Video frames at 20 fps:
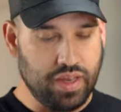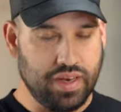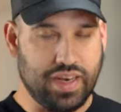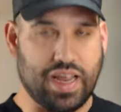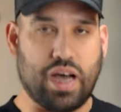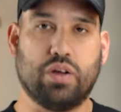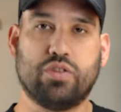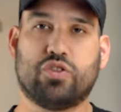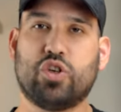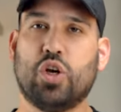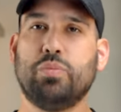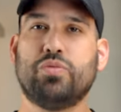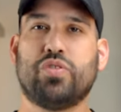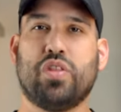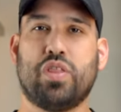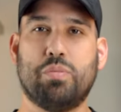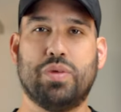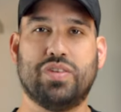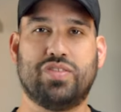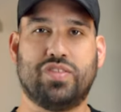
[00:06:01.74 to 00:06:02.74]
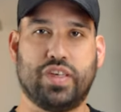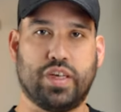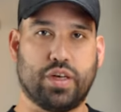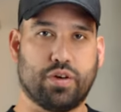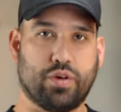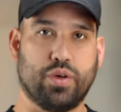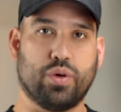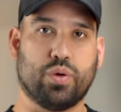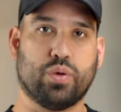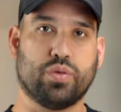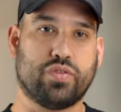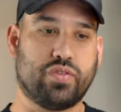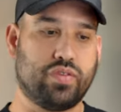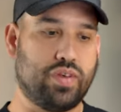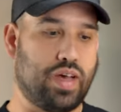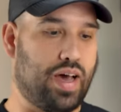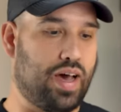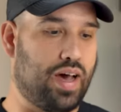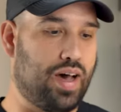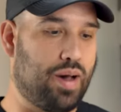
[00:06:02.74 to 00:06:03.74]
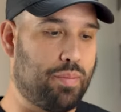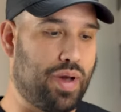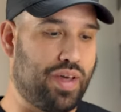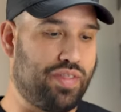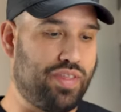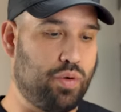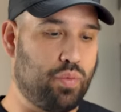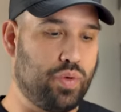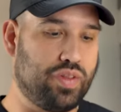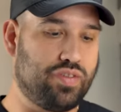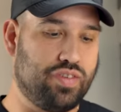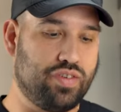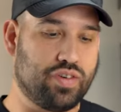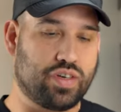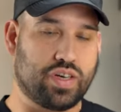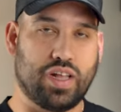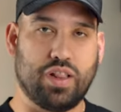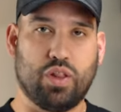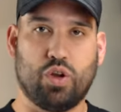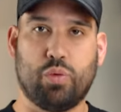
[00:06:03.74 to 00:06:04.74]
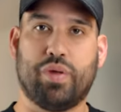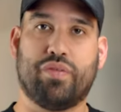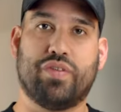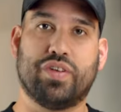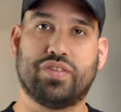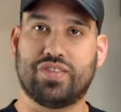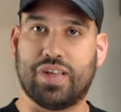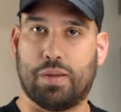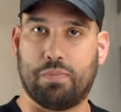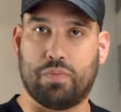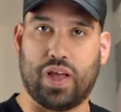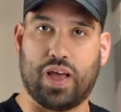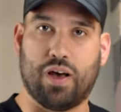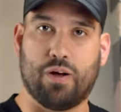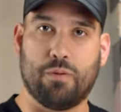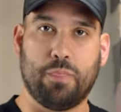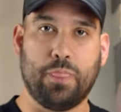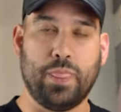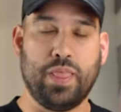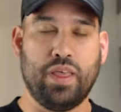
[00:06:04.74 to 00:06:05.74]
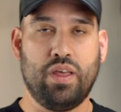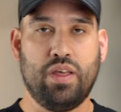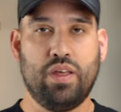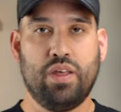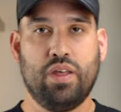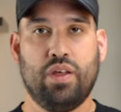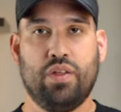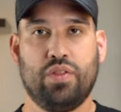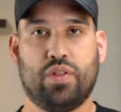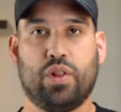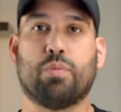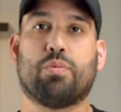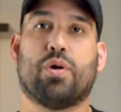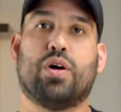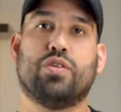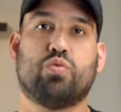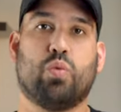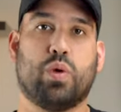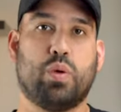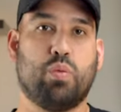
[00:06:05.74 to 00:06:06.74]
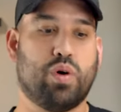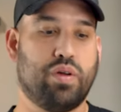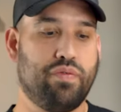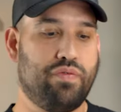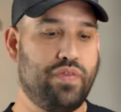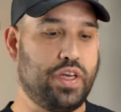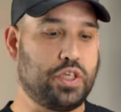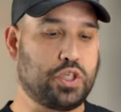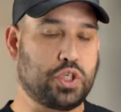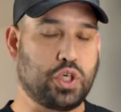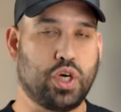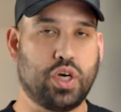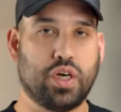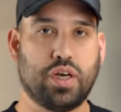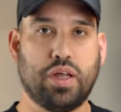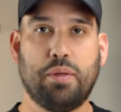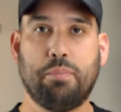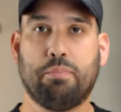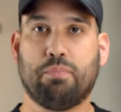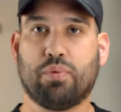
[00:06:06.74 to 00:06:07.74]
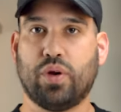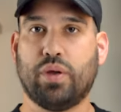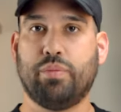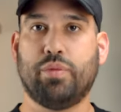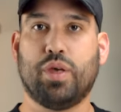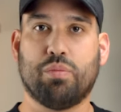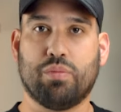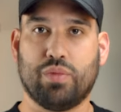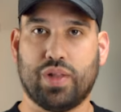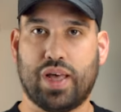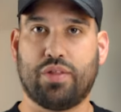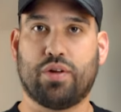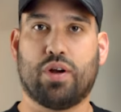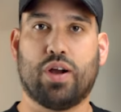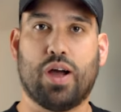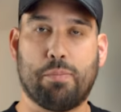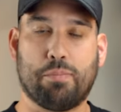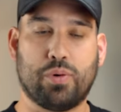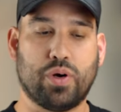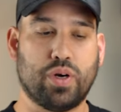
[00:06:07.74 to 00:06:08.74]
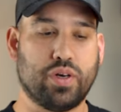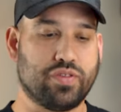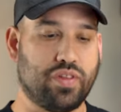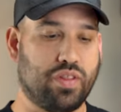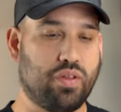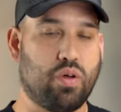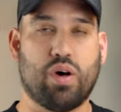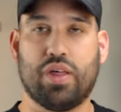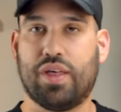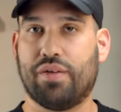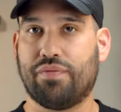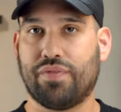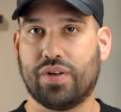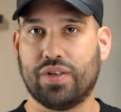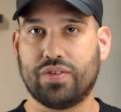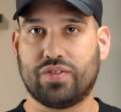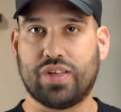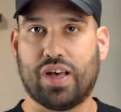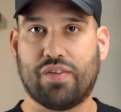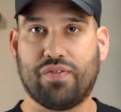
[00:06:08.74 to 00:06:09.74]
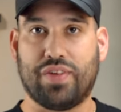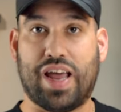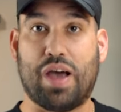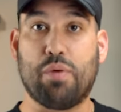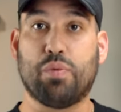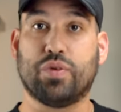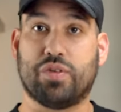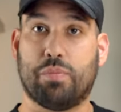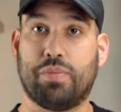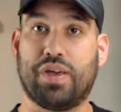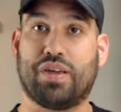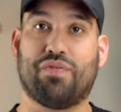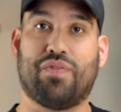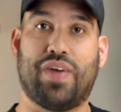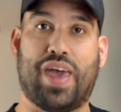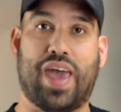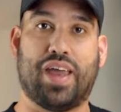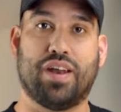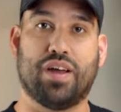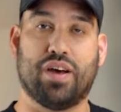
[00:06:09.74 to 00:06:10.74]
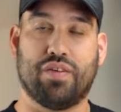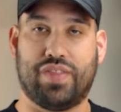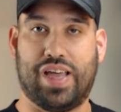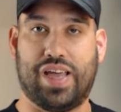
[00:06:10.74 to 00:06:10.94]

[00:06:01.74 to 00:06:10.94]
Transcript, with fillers: Now, in terms of the materials, um, I think we took a little bit of a step down. The LeBron 21 featured premium leather uppers and all that fun stuff. And I was a big fan of